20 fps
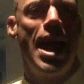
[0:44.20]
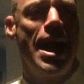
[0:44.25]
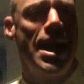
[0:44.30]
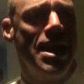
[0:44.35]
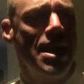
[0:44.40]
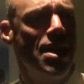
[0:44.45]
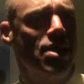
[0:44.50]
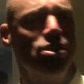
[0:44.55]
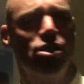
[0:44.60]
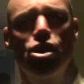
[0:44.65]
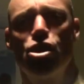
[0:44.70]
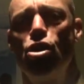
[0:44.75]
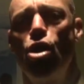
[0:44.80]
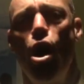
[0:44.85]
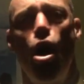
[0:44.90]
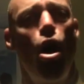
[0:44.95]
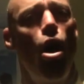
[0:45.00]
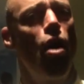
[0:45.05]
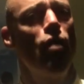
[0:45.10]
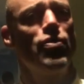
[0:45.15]
tennis,
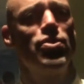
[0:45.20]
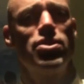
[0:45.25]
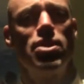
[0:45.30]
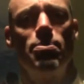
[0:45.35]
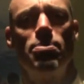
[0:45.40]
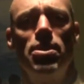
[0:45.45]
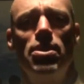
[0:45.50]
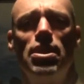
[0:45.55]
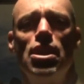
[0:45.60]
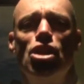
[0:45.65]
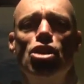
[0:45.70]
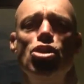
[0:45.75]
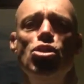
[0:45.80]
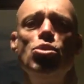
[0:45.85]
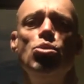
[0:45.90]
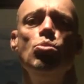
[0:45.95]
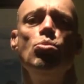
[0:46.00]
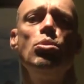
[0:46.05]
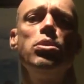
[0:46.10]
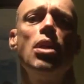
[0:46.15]
golf, something that
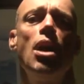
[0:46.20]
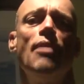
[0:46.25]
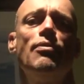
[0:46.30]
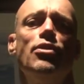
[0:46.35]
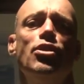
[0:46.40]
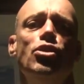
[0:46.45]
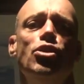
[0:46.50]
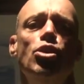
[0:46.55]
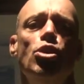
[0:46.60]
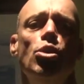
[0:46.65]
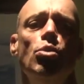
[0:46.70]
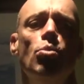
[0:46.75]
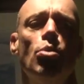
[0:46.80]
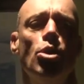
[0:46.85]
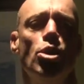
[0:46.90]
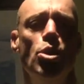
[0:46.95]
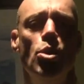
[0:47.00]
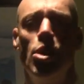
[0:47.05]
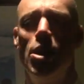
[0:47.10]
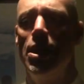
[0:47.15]
you love to do
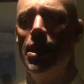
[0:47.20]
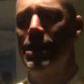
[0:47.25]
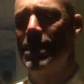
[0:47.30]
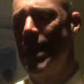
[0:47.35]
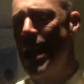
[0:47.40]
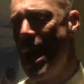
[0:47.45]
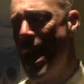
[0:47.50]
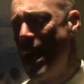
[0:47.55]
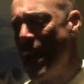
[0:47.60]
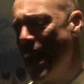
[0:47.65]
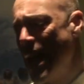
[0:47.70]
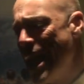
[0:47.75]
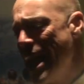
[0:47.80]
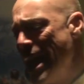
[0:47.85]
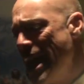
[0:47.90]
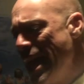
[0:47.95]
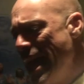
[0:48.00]
where you can take